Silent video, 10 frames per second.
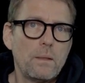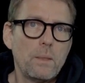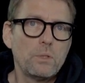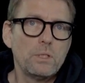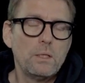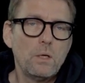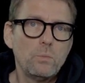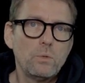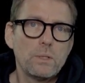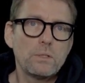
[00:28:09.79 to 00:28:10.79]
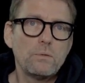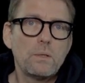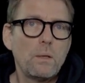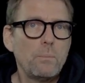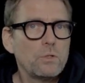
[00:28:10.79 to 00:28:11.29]
The machine operates
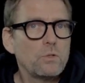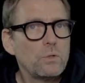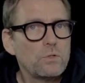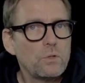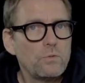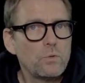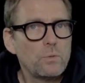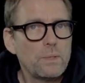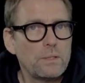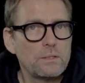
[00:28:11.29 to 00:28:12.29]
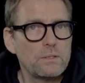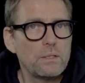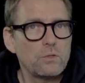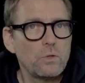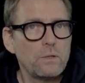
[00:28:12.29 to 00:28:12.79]
very much on a software basis,
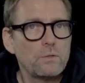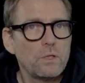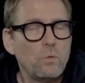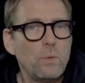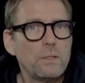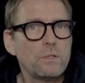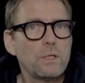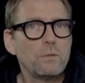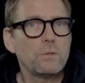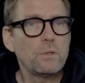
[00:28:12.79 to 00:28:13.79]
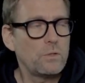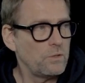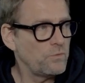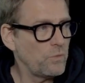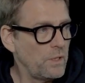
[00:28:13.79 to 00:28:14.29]
and you have no way to cover the
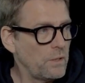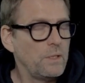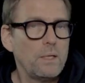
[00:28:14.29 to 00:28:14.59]
software.